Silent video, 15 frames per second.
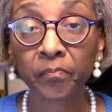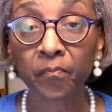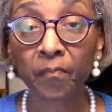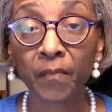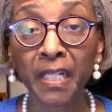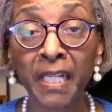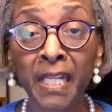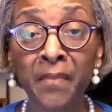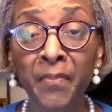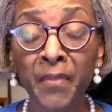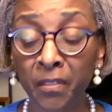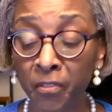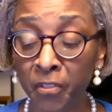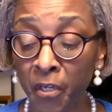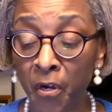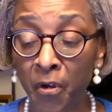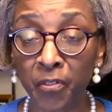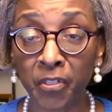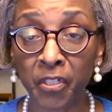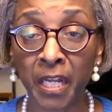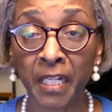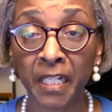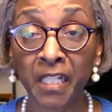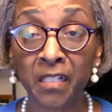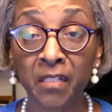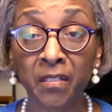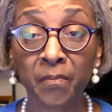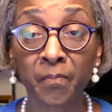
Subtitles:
in the church, and he's